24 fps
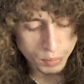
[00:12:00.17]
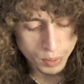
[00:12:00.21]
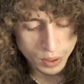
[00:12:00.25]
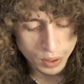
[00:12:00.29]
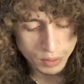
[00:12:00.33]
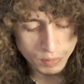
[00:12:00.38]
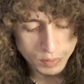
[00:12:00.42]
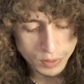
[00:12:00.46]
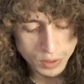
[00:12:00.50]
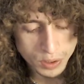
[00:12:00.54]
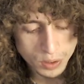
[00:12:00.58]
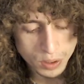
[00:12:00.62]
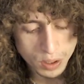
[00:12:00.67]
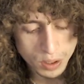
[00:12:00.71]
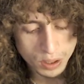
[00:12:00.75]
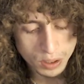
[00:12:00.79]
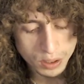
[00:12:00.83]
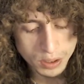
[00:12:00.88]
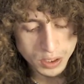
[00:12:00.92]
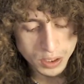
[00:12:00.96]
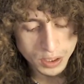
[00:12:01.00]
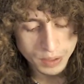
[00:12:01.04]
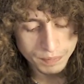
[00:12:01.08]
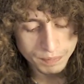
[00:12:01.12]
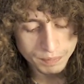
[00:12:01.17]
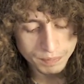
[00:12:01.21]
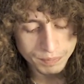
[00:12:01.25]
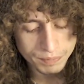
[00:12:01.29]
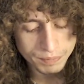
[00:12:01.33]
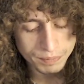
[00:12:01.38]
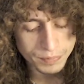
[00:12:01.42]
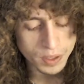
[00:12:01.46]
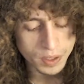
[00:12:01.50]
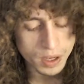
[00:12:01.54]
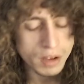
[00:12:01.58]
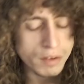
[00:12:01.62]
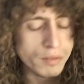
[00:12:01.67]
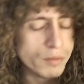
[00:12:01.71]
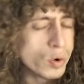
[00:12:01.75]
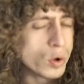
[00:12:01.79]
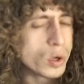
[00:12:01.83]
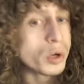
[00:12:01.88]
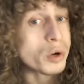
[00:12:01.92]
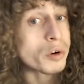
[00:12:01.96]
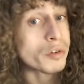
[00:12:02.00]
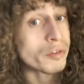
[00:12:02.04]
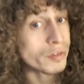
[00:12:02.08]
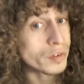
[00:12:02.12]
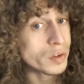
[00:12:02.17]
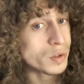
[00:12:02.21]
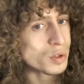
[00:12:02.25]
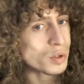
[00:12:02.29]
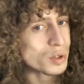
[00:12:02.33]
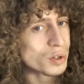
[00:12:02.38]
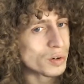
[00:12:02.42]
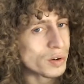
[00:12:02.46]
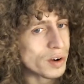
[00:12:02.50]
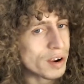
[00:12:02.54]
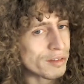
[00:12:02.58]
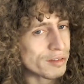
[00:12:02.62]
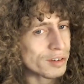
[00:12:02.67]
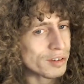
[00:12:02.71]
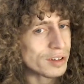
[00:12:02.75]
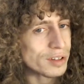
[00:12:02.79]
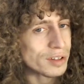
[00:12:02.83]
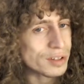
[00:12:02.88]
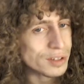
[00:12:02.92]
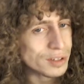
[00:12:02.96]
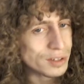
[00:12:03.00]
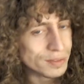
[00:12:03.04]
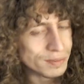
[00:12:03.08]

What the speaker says: of astrology for your future reference.